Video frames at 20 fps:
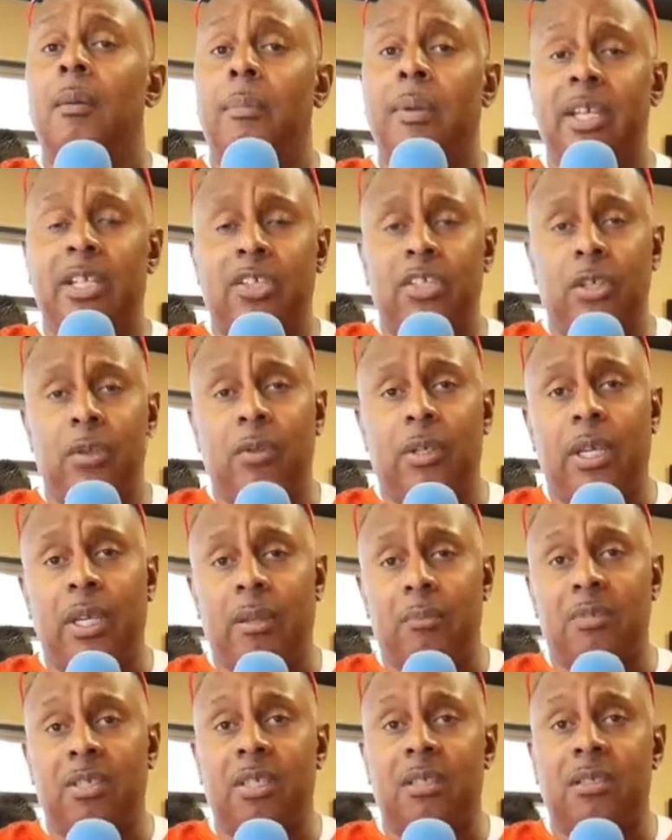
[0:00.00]
Big Show
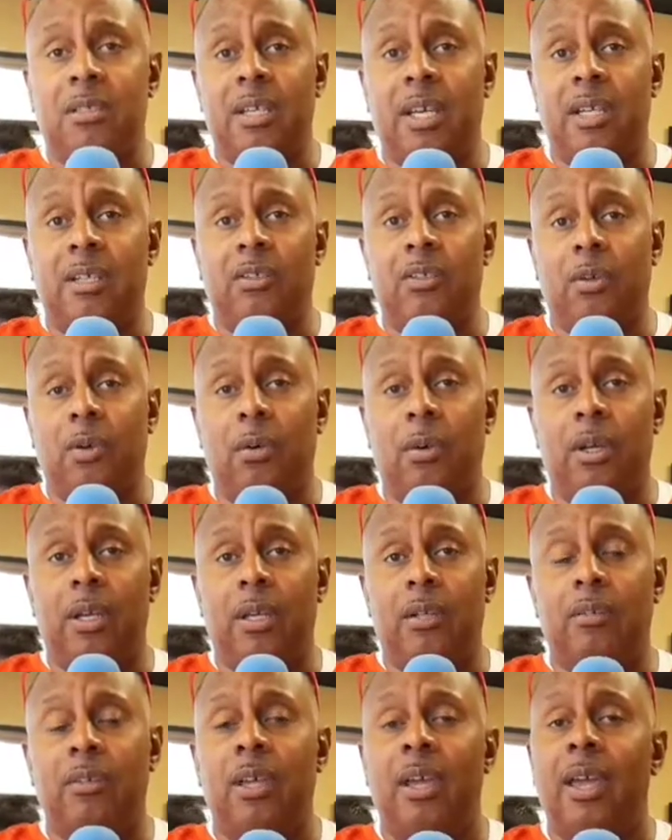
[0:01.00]
Games and Tech
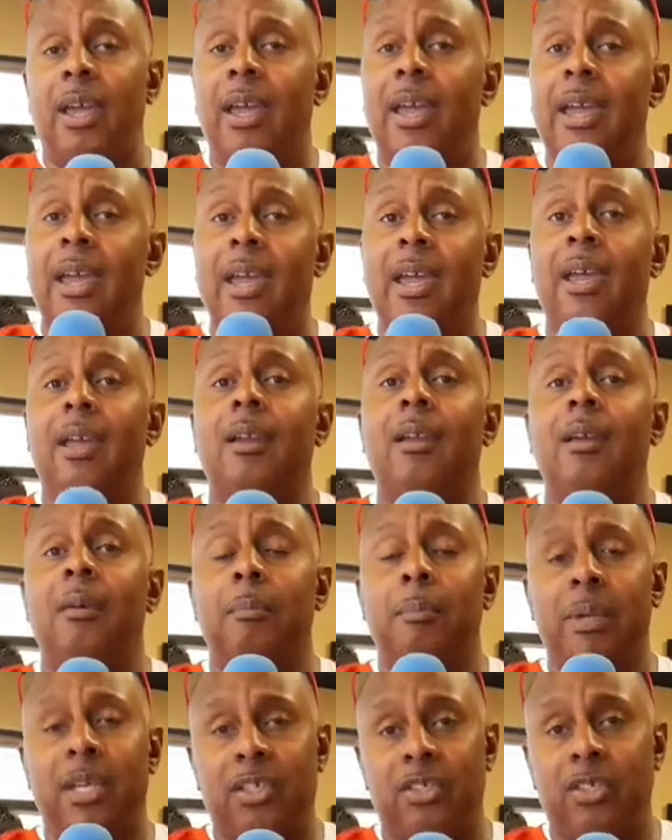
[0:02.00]
Toys and
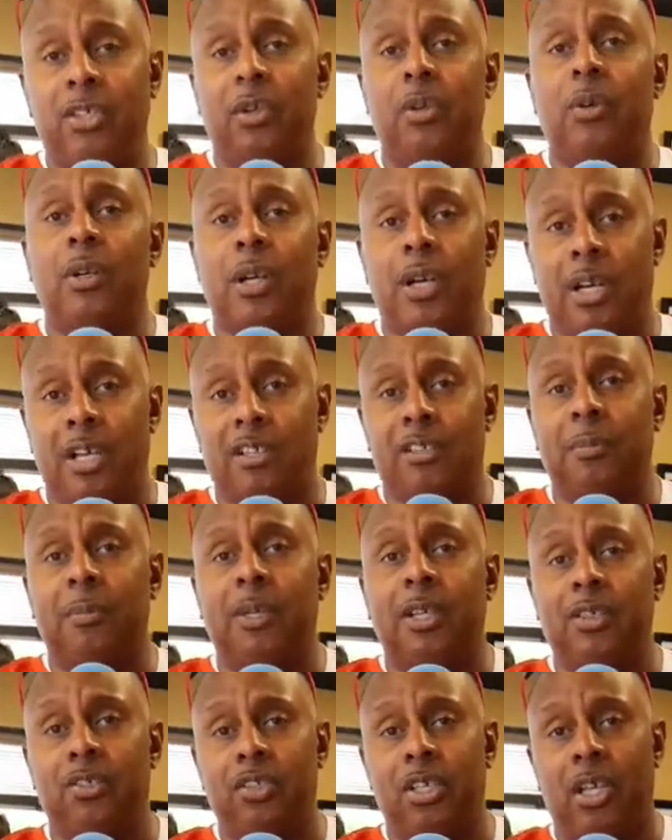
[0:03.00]
Big Show
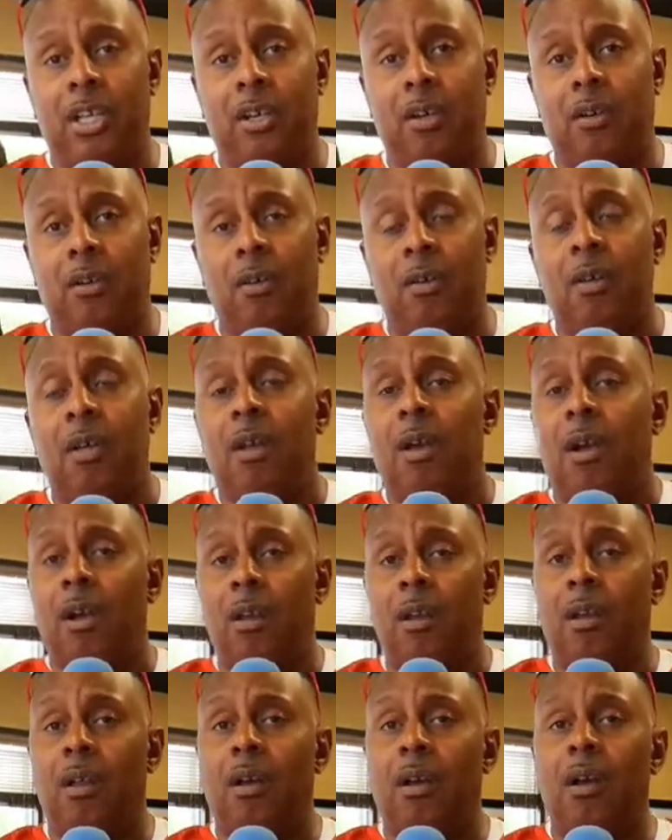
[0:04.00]
Cosplay Channel,
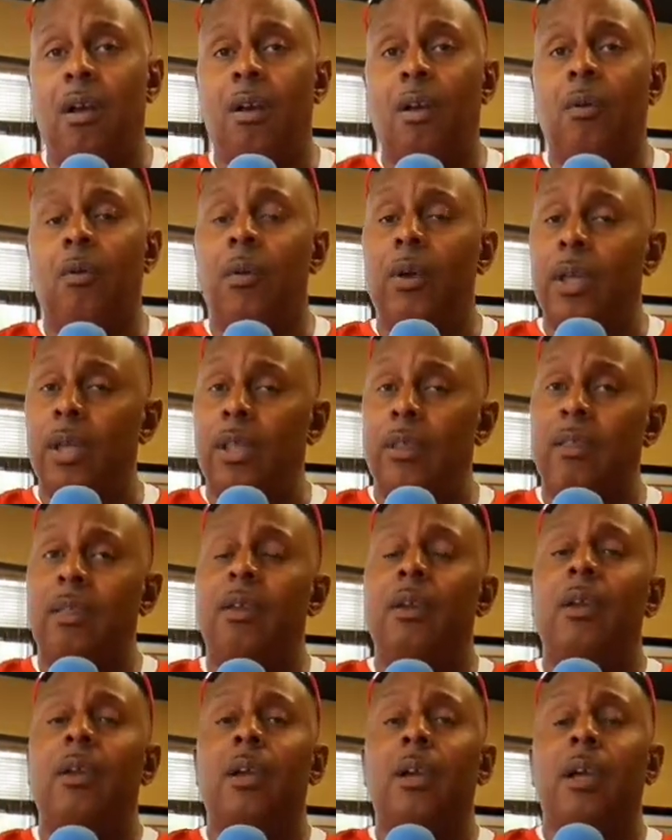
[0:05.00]
along with